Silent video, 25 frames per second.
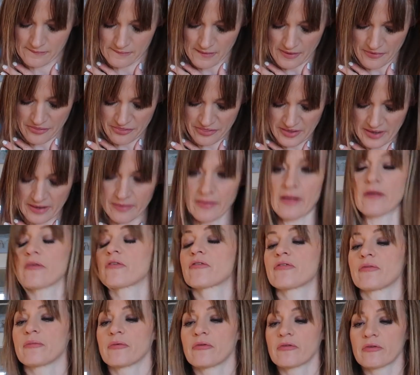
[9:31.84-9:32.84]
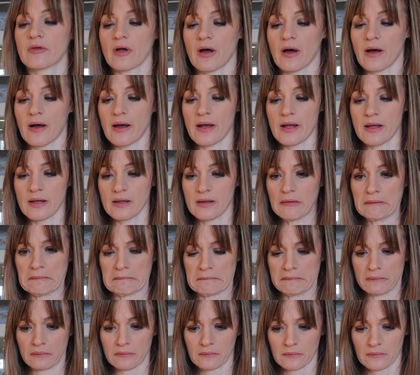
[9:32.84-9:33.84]
I think that's from Sky.
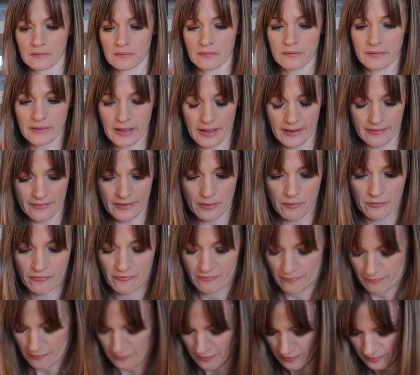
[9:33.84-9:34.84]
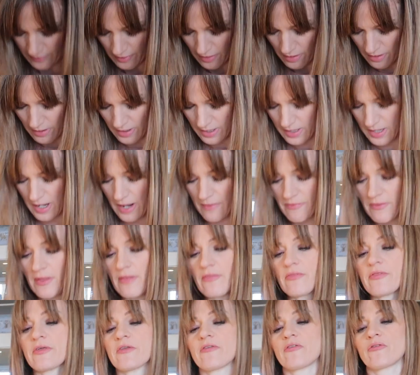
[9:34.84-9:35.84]
Yeah, that was from Sky. And
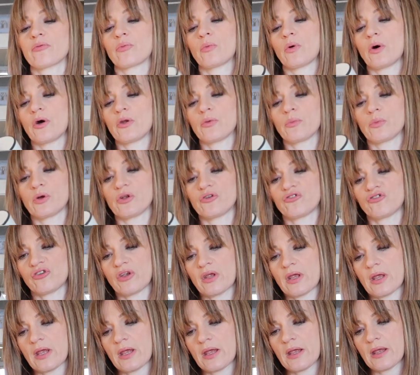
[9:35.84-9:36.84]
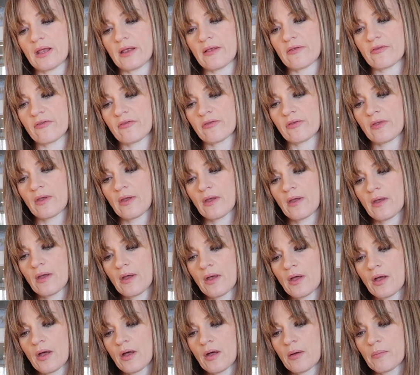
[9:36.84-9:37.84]
then this one, which is
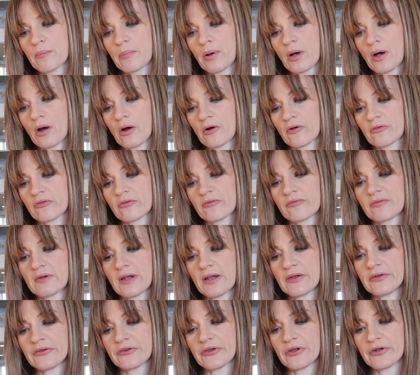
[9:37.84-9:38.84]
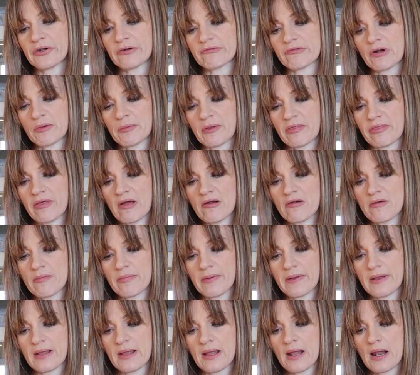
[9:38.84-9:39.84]
Parks of London
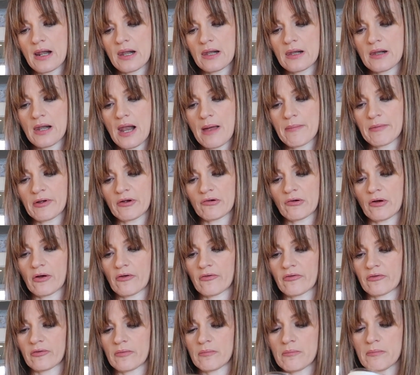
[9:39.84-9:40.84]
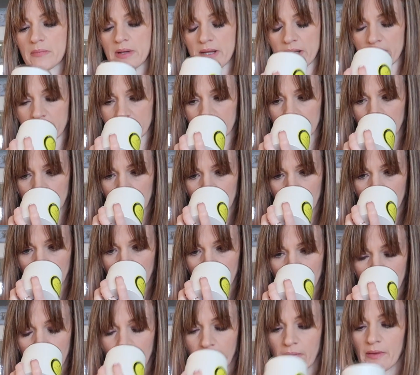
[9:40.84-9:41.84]
Aromatherapy, lemongrass and mint.
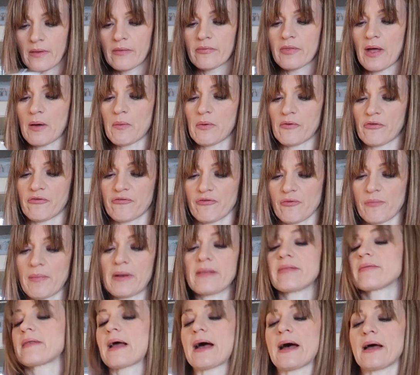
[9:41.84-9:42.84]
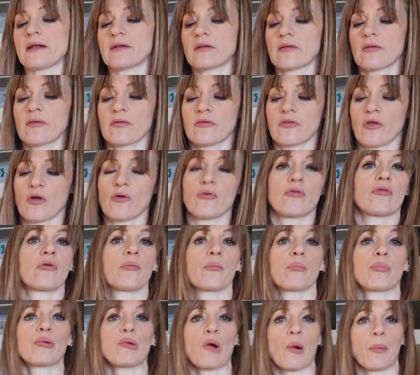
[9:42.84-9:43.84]
That one's from my dad, so
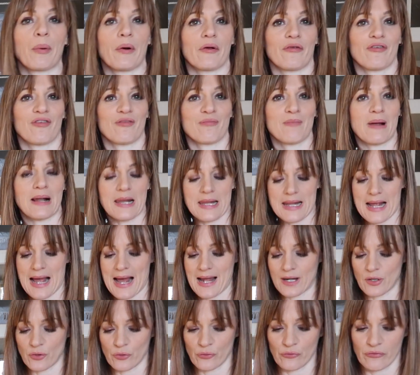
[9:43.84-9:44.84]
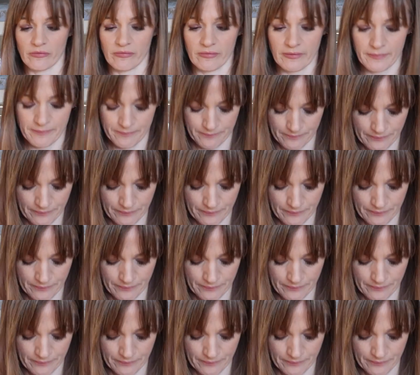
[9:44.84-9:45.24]
some proper smelly candles.